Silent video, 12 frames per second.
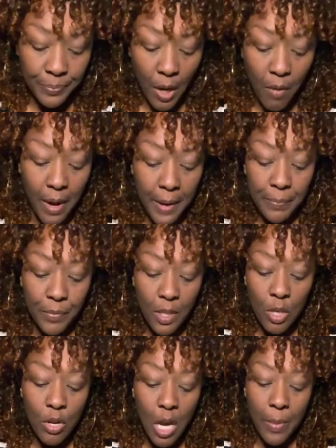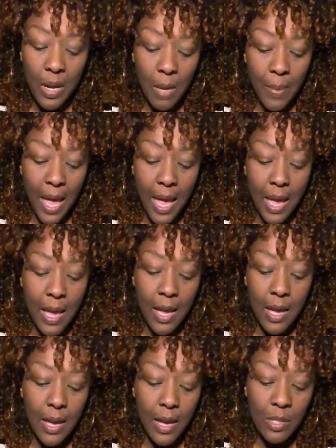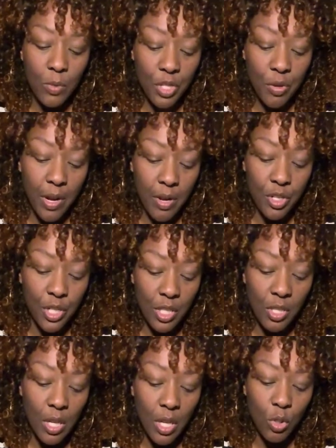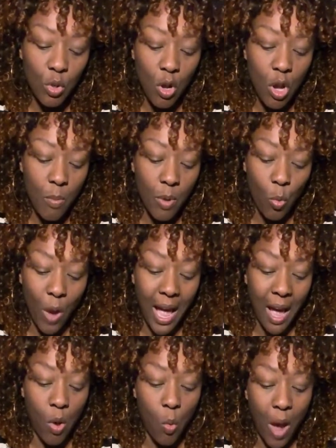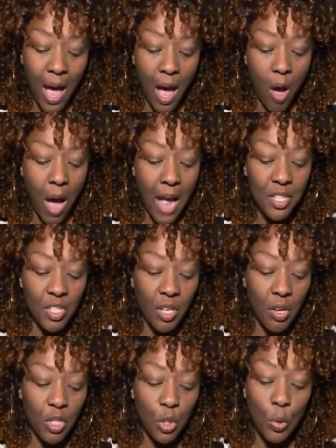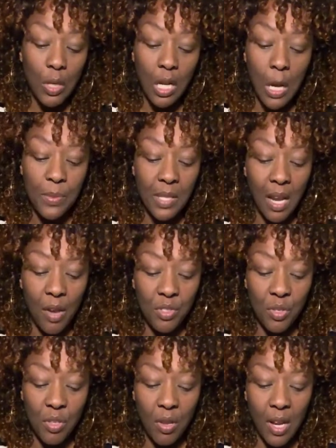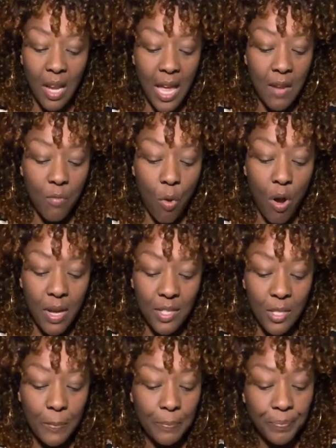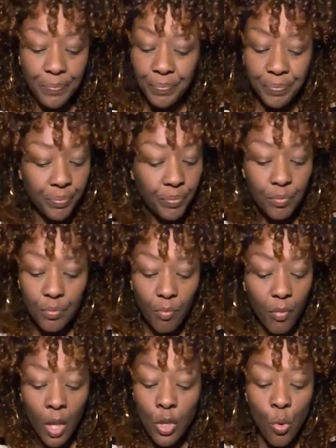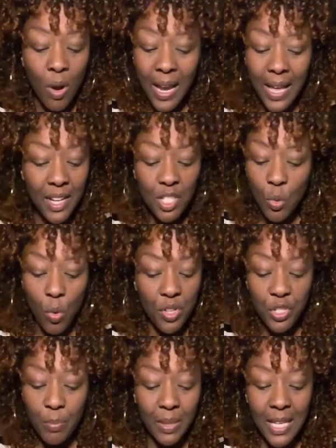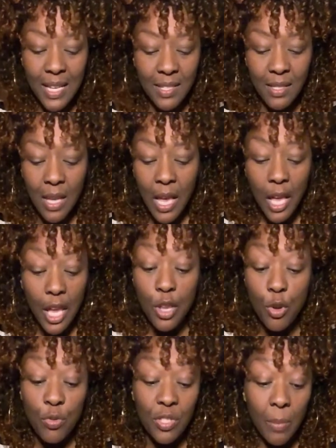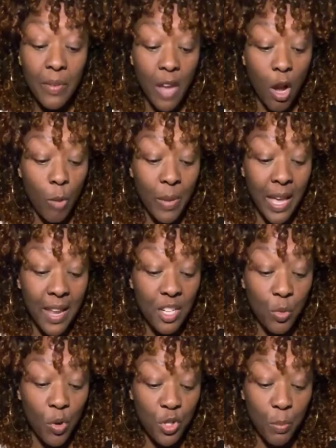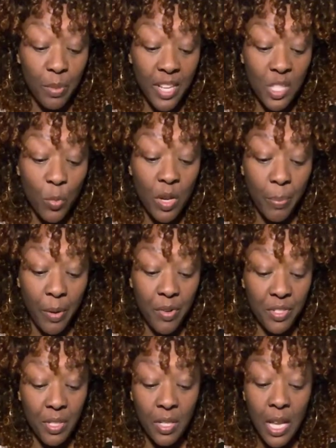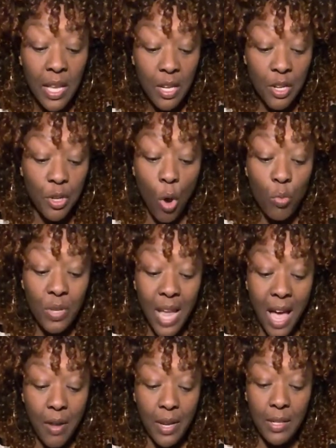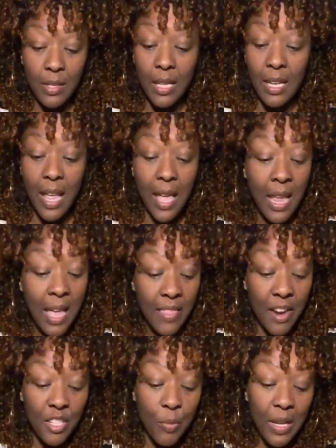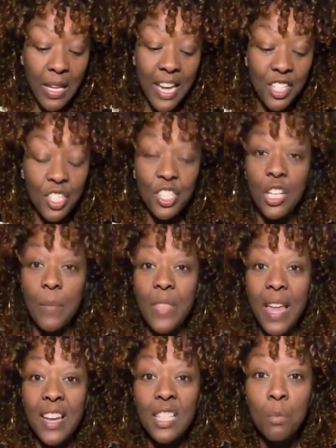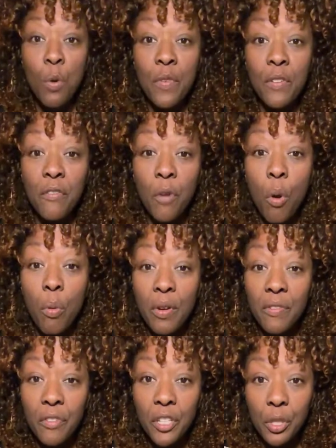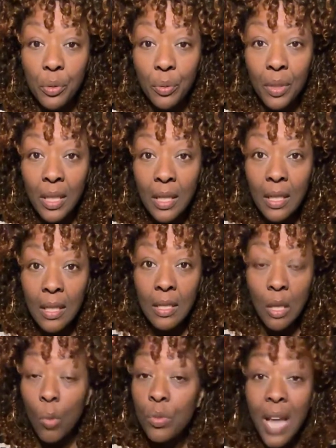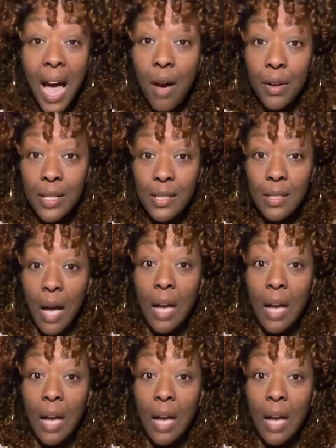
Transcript: All right, you coming up as, what's your energy? Wow. I just saw the 2 of Cups and I also saw the Knight of Wands. You are headed towards your bliss. And some of y'all gonna be headed towards your bliss with a person. Don't doubt it. Look at that. There's a relationship that is moving forward for you. Don't doubt it.